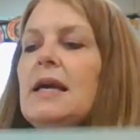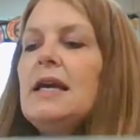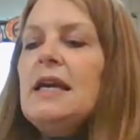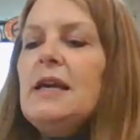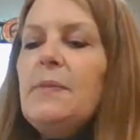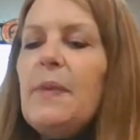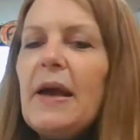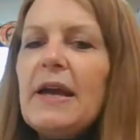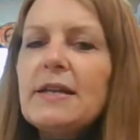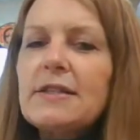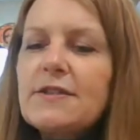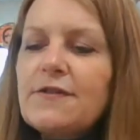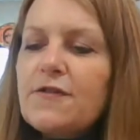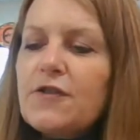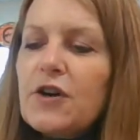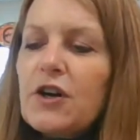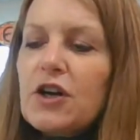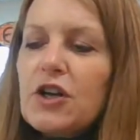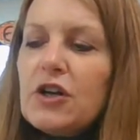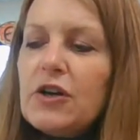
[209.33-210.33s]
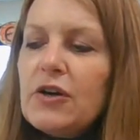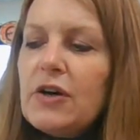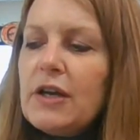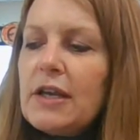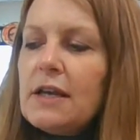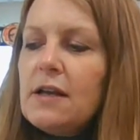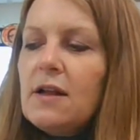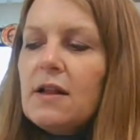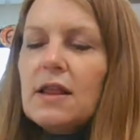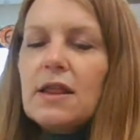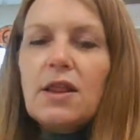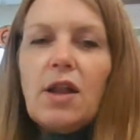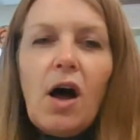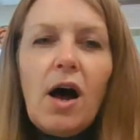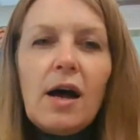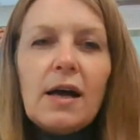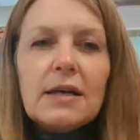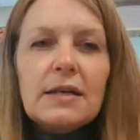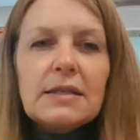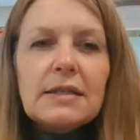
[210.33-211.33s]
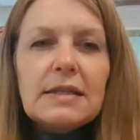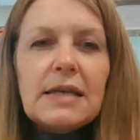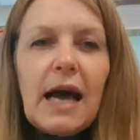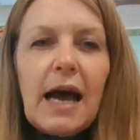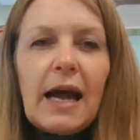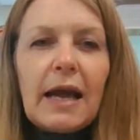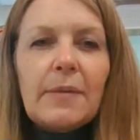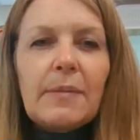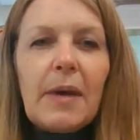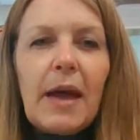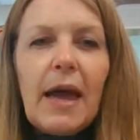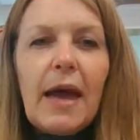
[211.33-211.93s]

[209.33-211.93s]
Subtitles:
He baked for a good long time,